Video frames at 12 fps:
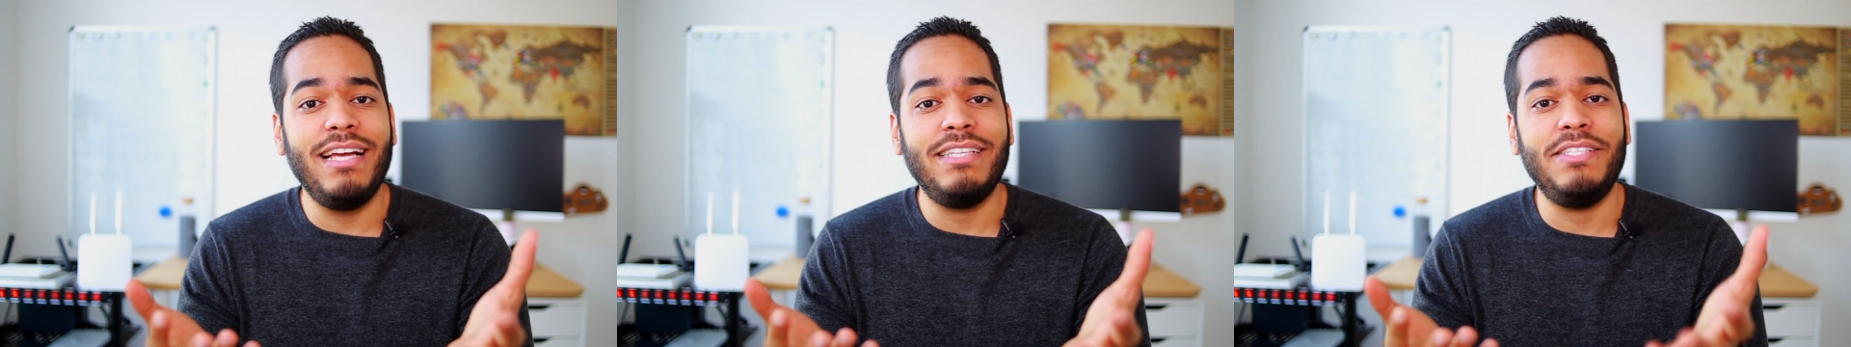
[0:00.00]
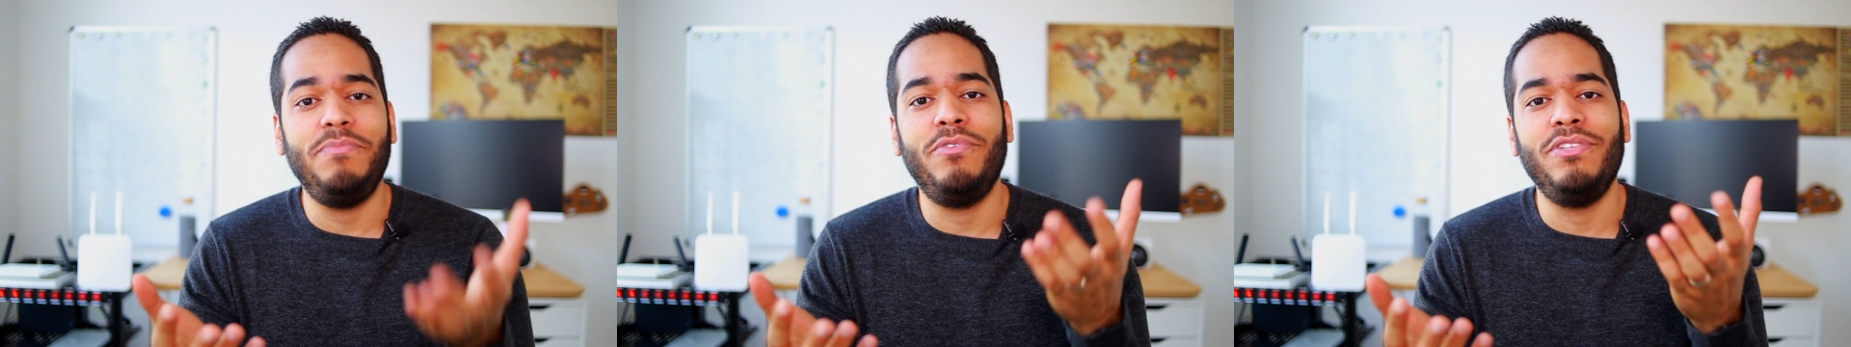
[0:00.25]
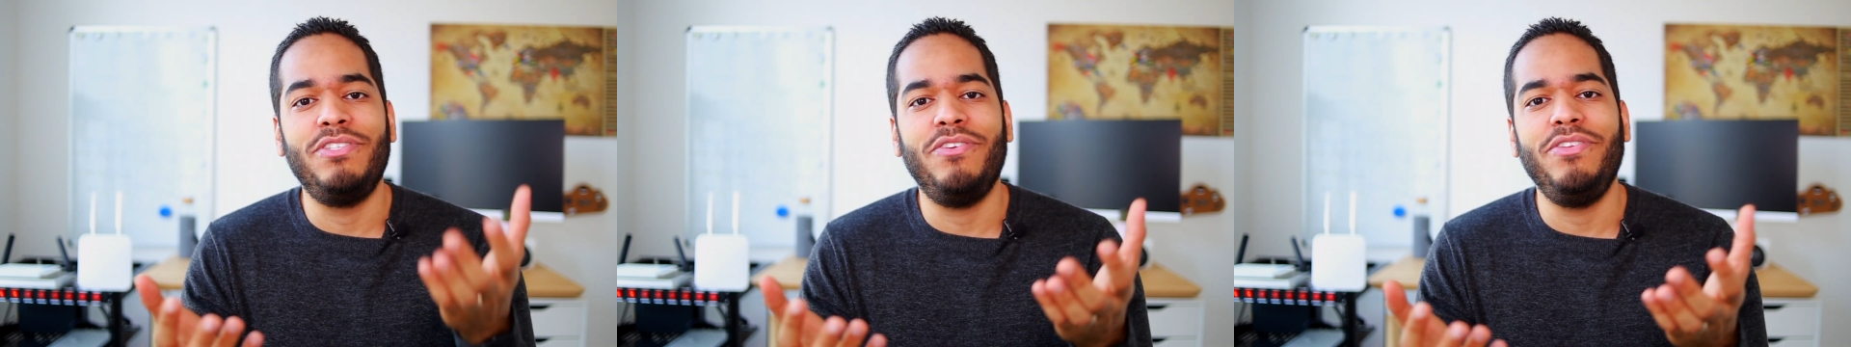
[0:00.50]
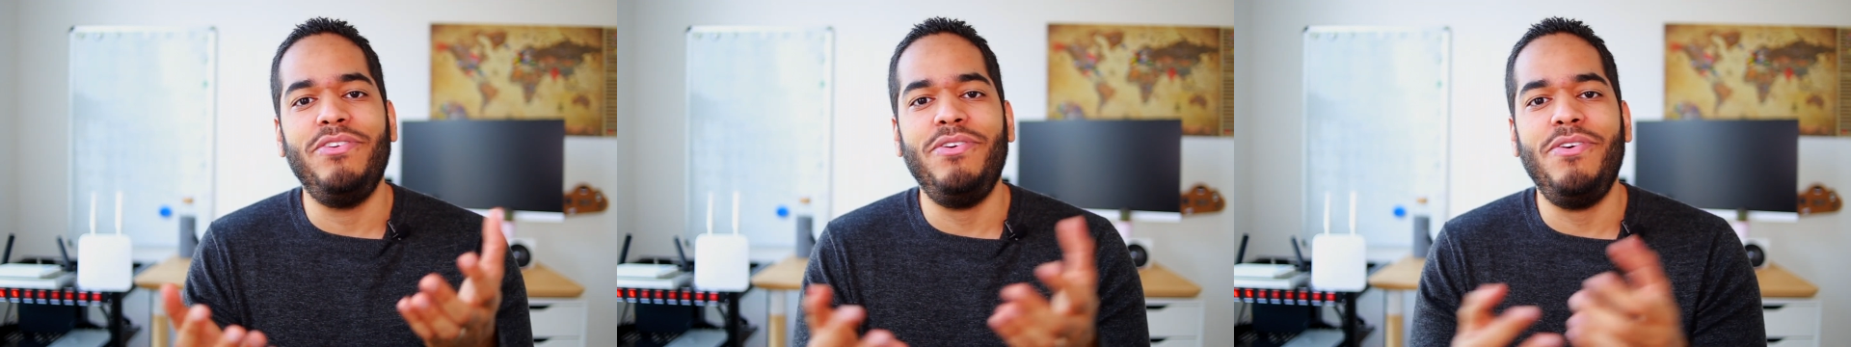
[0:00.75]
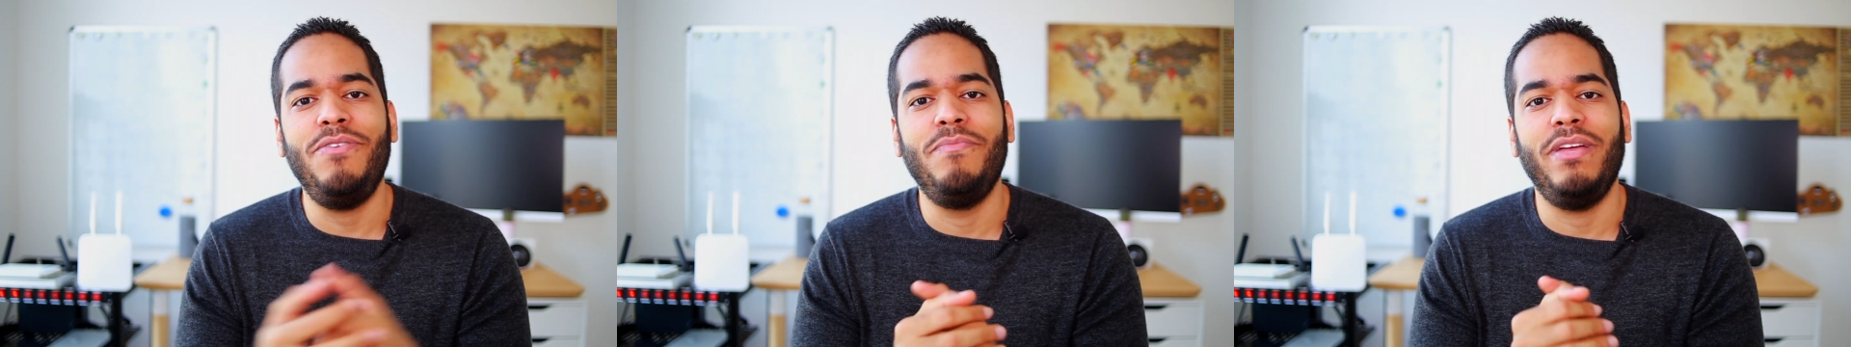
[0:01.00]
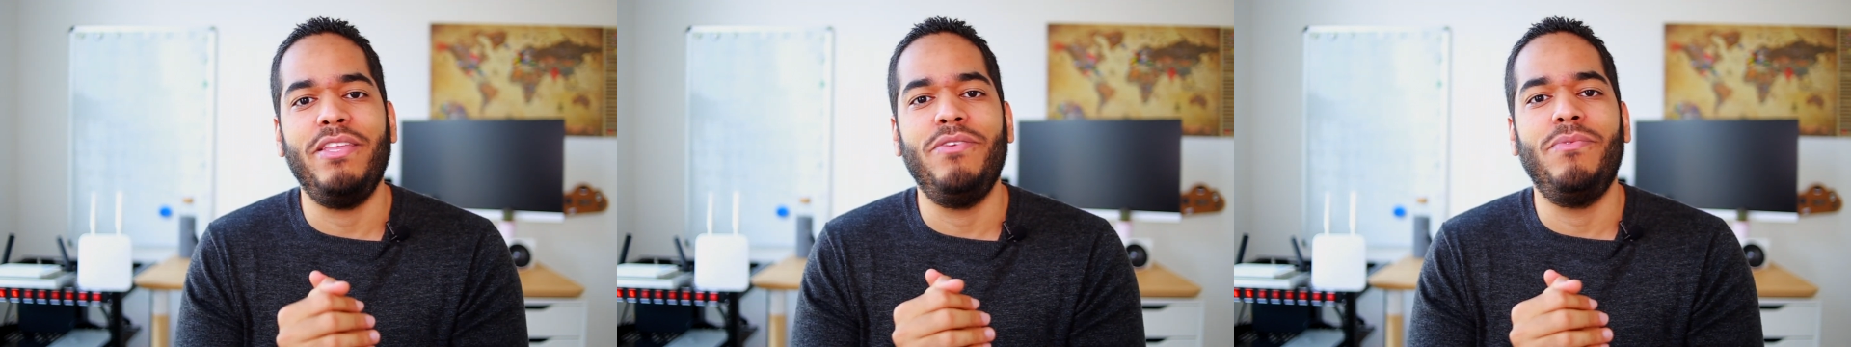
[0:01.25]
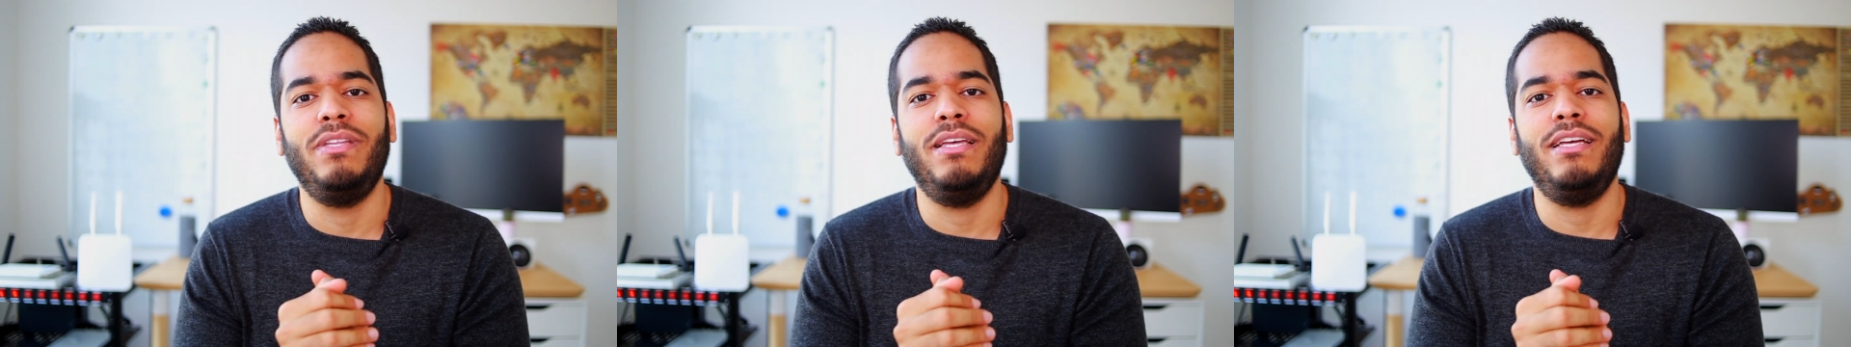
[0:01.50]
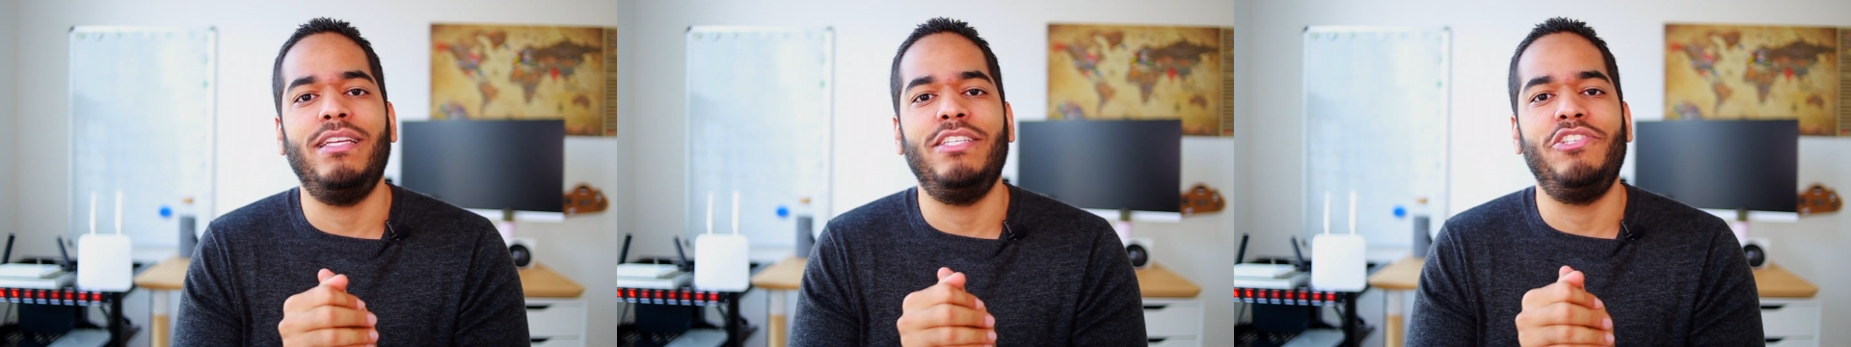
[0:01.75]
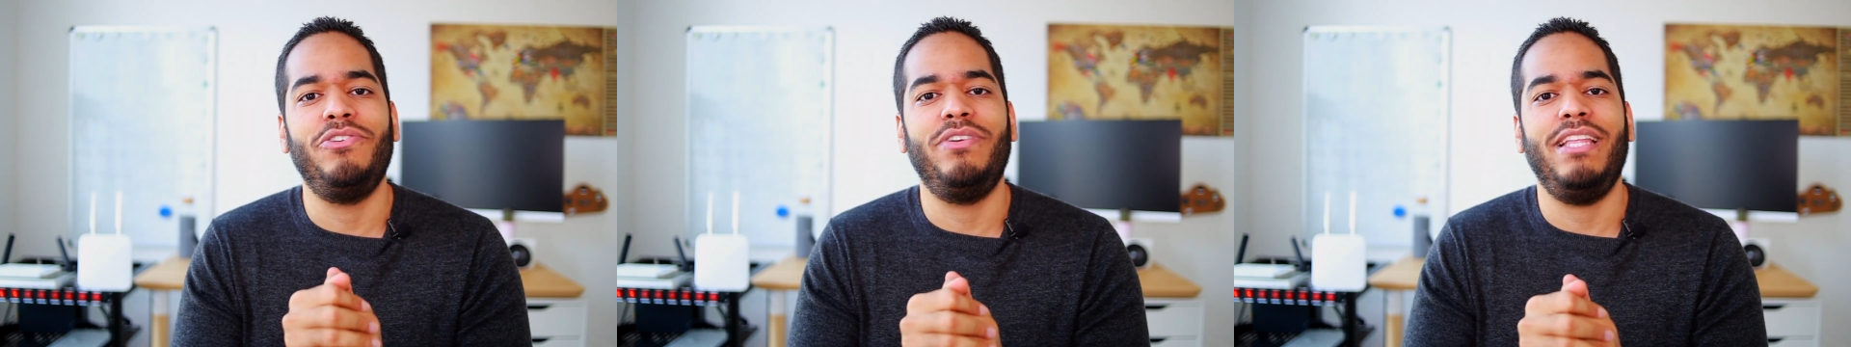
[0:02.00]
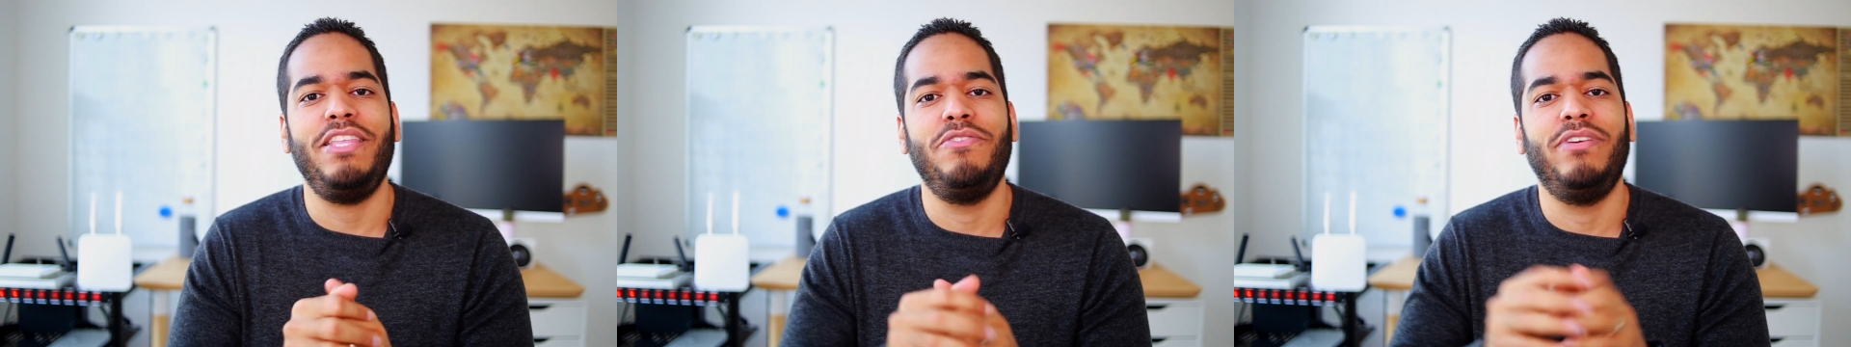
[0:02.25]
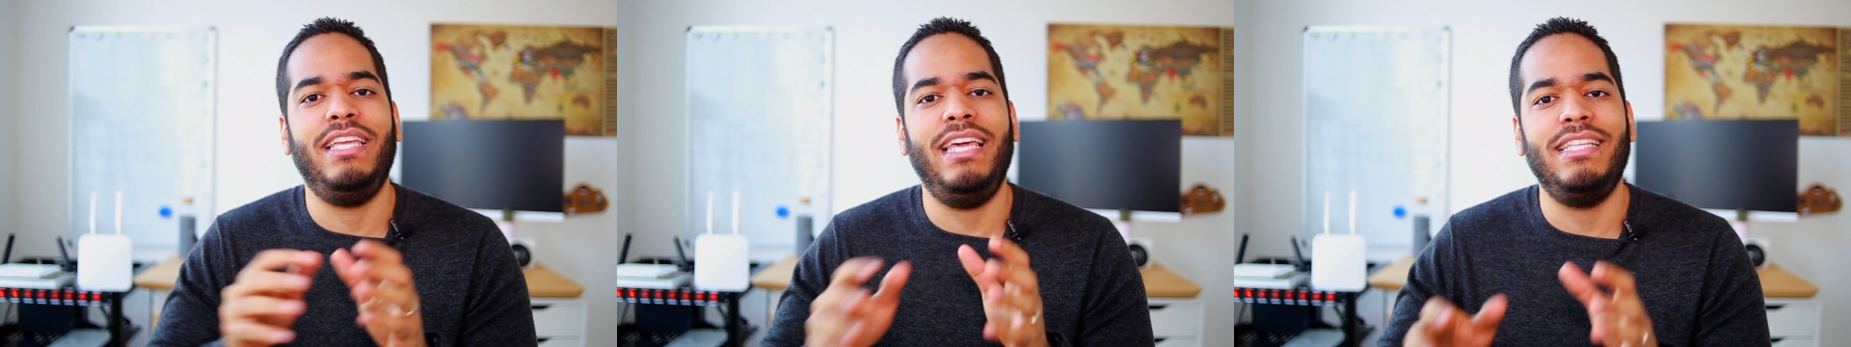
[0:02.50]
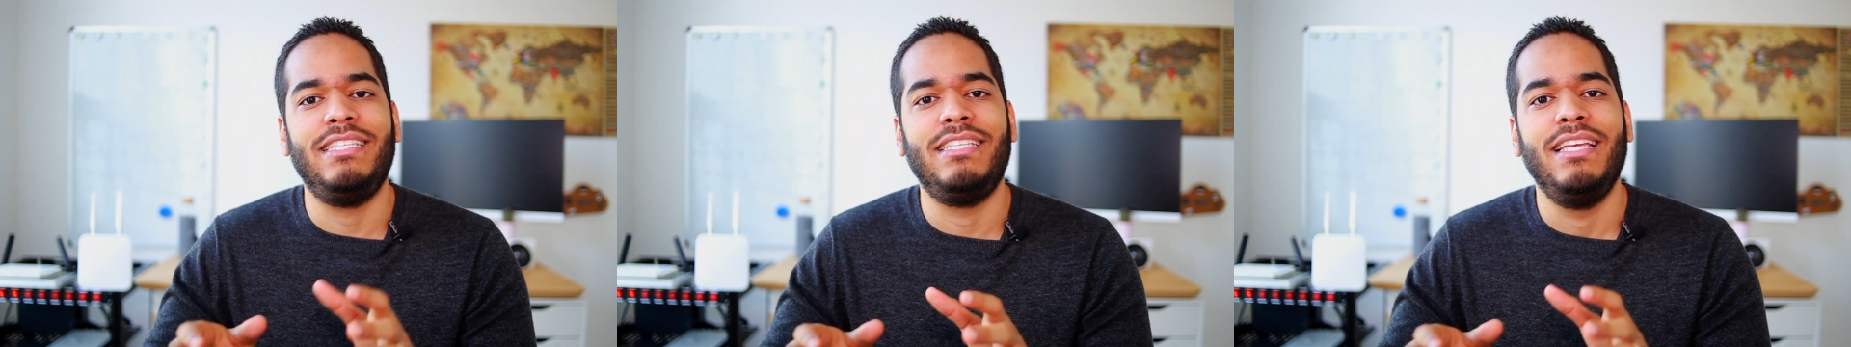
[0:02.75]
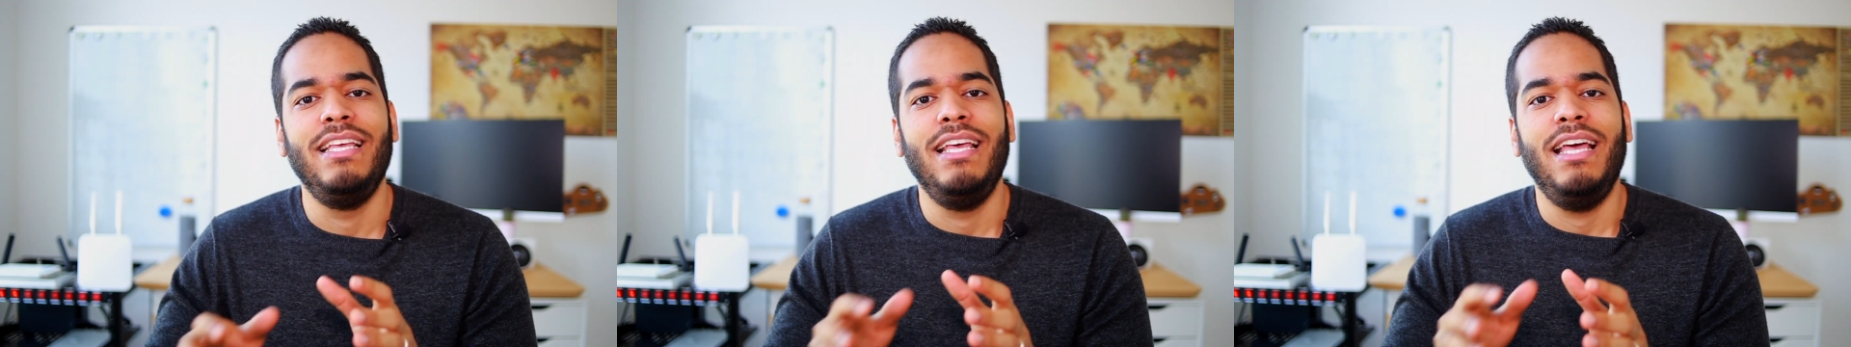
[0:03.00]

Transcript: access points on your home and you want to ensure that your kids